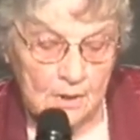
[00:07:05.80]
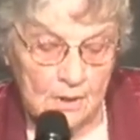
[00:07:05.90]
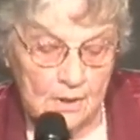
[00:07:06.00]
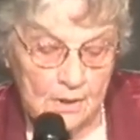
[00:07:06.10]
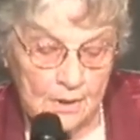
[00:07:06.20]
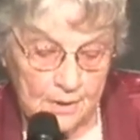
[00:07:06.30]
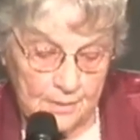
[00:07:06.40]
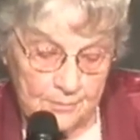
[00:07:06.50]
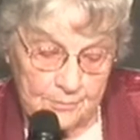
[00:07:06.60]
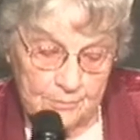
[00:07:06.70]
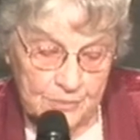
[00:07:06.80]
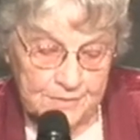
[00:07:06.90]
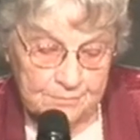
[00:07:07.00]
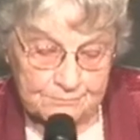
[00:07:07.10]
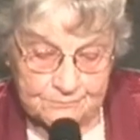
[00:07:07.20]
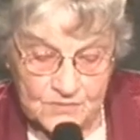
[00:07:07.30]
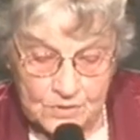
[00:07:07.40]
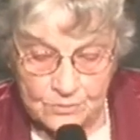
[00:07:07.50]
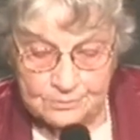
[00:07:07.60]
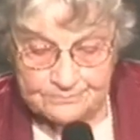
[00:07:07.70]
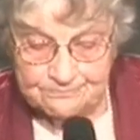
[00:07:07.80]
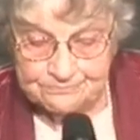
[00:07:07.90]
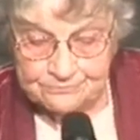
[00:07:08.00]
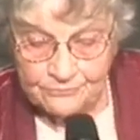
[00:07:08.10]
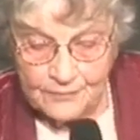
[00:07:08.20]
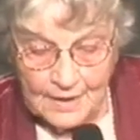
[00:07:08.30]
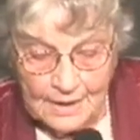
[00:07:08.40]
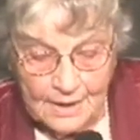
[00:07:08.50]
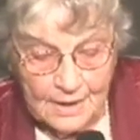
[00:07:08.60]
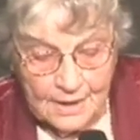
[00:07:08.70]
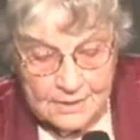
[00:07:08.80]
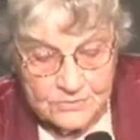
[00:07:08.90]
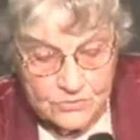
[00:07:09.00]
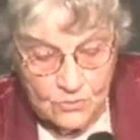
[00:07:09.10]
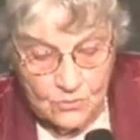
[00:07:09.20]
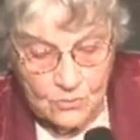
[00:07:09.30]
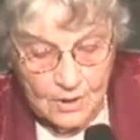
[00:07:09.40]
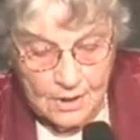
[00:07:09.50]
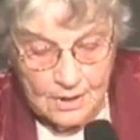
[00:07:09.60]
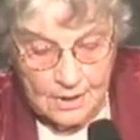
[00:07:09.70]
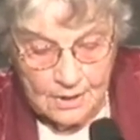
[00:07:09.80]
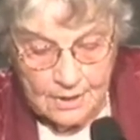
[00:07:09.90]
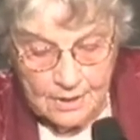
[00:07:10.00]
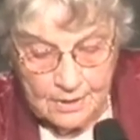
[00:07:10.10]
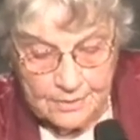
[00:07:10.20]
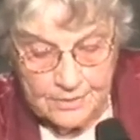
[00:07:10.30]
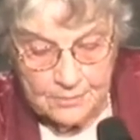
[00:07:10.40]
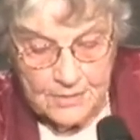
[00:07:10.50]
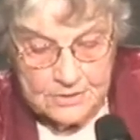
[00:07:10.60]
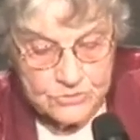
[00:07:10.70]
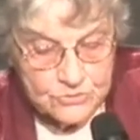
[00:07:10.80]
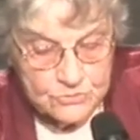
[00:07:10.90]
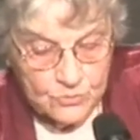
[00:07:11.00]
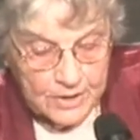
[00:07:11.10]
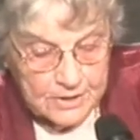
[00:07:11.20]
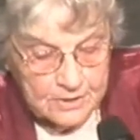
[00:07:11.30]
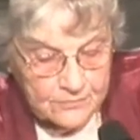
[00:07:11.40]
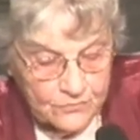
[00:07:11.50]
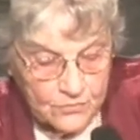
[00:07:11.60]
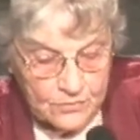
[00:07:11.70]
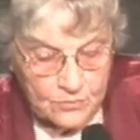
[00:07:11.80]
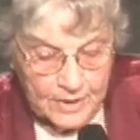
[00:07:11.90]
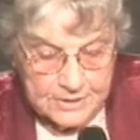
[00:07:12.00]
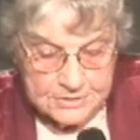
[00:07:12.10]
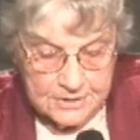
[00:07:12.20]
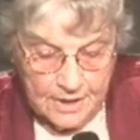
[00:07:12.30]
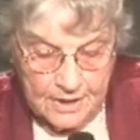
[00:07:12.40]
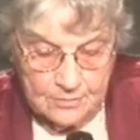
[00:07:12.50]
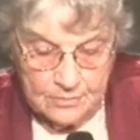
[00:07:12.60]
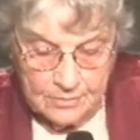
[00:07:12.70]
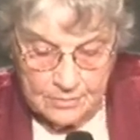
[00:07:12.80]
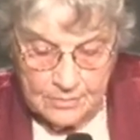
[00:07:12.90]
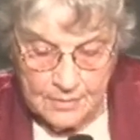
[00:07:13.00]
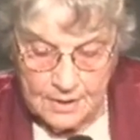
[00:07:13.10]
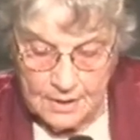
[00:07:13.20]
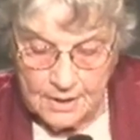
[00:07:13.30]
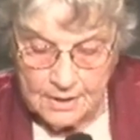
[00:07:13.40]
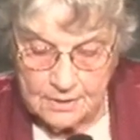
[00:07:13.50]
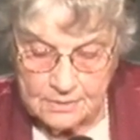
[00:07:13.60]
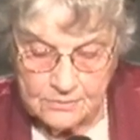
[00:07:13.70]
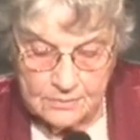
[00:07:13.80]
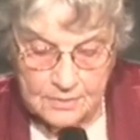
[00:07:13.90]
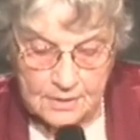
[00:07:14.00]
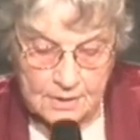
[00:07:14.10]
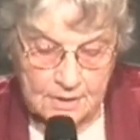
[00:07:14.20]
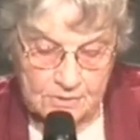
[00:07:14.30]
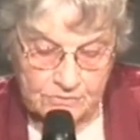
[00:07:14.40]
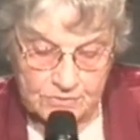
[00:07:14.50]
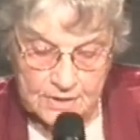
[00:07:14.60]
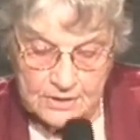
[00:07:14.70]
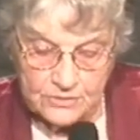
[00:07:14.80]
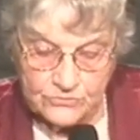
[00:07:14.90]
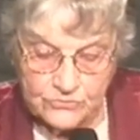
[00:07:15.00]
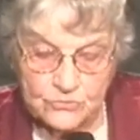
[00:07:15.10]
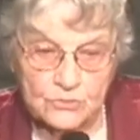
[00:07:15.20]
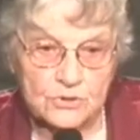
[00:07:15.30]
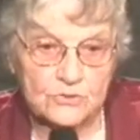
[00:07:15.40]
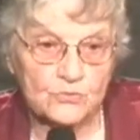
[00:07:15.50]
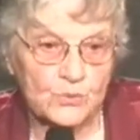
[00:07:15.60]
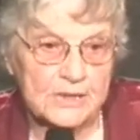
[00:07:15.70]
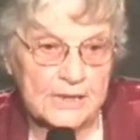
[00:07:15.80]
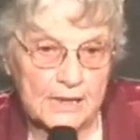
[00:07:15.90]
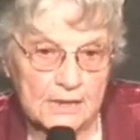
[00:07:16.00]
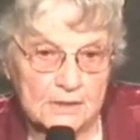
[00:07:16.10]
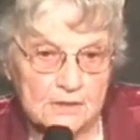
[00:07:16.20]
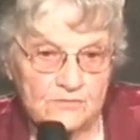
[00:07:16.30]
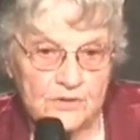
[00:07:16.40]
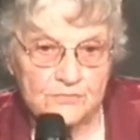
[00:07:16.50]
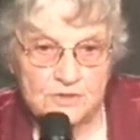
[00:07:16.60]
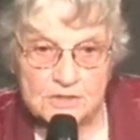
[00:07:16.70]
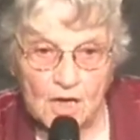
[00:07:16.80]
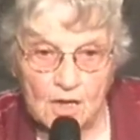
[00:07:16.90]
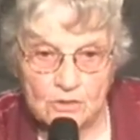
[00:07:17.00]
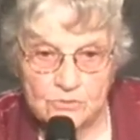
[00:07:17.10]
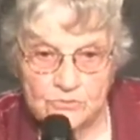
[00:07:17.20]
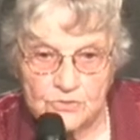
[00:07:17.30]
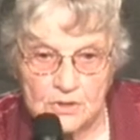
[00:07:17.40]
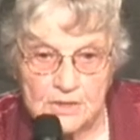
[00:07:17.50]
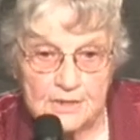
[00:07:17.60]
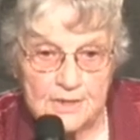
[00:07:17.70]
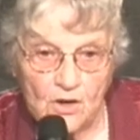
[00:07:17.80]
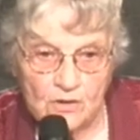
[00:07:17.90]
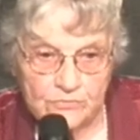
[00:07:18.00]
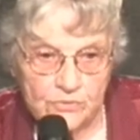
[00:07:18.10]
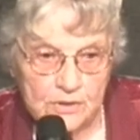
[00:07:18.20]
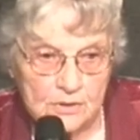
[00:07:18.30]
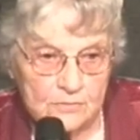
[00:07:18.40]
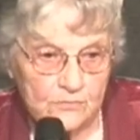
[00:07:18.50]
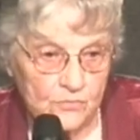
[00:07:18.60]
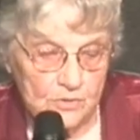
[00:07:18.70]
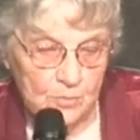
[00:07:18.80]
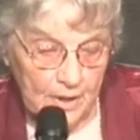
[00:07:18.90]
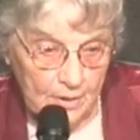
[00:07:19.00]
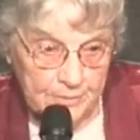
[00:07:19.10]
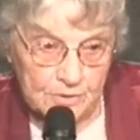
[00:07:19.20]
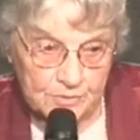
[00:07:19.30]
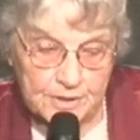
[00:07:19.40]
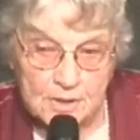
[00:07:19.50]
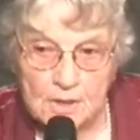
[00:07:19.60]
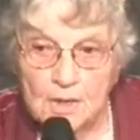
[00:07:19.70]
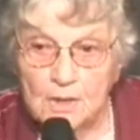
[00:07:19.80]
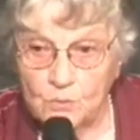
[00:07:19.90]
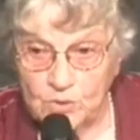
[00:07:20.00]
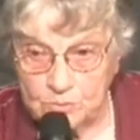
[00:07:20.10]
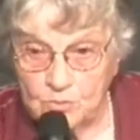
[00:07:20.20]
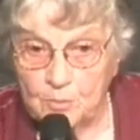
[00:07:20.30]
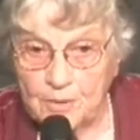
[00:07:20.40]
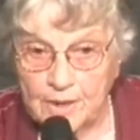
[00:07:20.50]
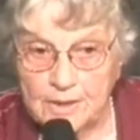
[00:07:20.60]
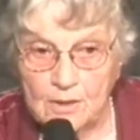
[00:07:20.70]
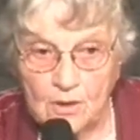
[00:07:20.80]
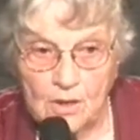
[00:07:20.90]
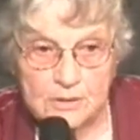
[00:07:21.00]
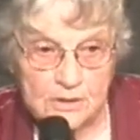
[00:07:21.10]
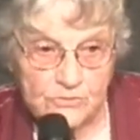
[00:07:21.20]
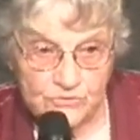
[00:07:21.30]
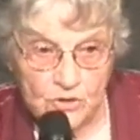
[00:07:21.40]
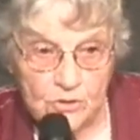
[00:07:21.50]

Uh, but, you know, so the mentor waited for the right time and he said, as soon as we get $50 in the offering for the building, we will buy a lot and start.